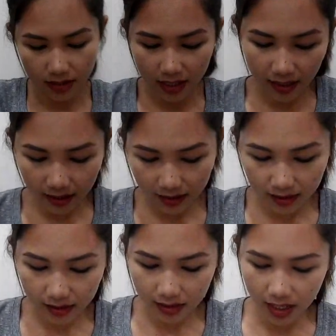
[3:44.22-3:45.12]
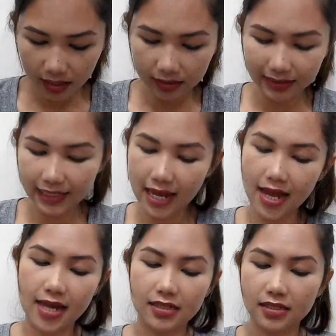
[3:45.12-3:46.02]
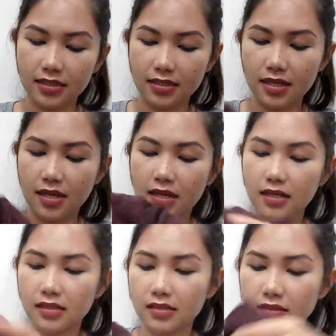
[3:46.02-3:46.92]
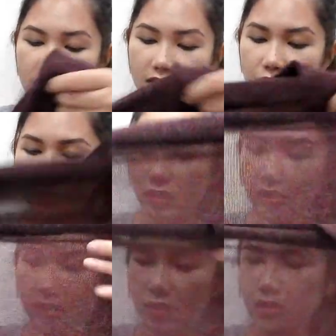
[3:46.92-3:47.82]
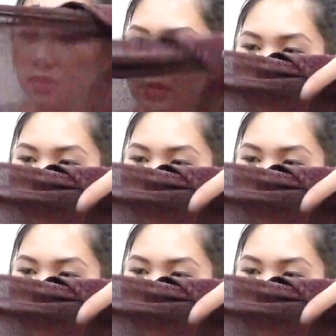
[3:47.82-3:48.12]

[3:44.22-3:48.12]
Then ang last is this one.